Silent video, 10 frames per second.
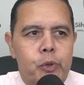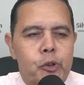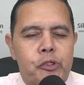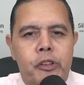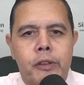
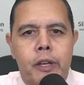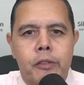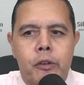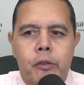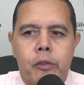you're seeing
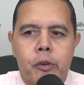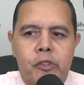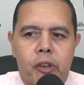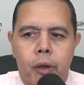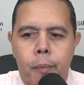that there
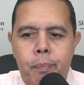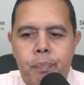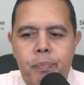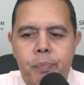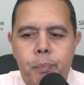there's a
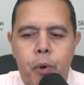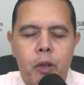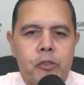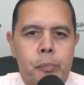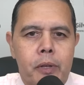
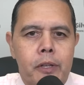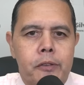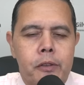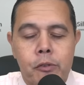possibility.